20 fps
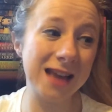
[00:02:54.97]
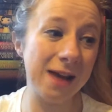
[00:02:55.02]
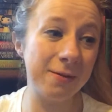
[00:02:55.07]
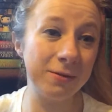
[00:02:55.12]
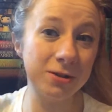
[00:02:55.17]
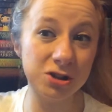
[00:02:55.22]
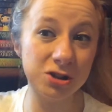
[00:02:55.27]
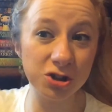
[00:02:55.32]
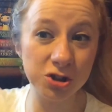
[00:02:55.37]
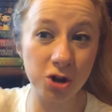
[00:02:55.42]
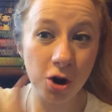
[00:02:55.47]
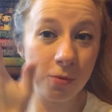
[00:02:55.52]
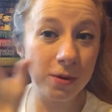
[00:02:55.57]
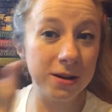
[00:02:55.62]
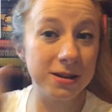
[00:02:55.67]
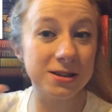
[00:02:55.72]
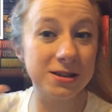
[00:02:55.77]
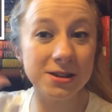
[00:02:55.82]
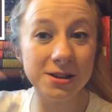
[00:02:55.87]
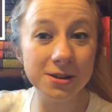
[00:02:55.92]
I would show
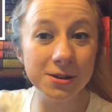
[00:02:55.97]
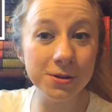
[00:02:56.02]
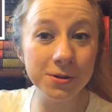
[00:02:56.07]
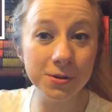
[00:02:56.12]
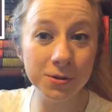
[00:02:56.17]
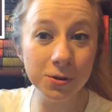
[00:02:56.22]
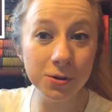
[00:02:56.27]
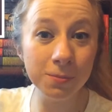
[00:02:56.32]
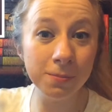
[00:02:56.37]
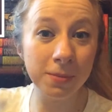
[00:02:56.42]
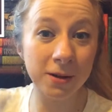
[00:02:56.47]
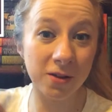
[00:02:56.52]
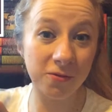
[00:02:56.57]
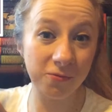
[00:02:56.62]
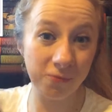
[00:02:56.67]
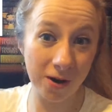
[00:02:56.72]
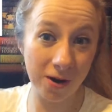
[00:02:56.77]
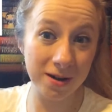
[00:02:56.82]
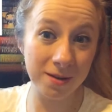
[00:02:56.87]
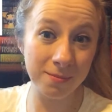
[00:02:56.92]
it to you, but a
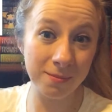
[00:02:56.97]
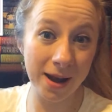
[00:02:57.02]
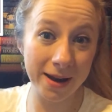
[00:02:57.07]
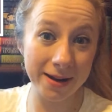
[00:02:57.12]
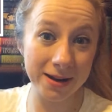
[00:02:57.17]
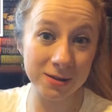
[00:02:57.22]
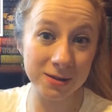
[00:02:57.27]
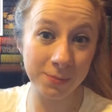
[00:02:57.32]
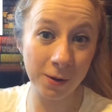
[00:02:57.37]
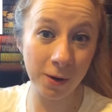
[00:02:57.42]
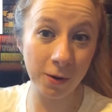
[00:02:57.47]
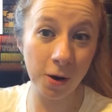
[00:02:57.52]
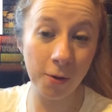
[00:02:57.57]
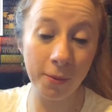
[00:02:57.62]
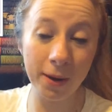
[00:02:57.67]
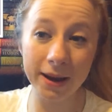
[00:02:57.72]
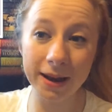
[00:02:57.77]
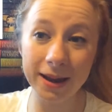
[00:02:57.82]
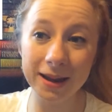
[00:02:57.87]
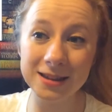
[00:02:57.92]
friend of mine is
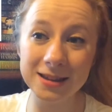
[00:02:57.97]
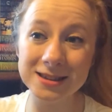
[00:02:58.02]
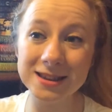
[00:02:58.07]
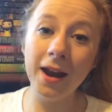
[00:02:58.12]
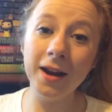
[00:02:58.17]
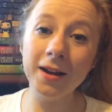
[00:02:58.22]
borrowing it.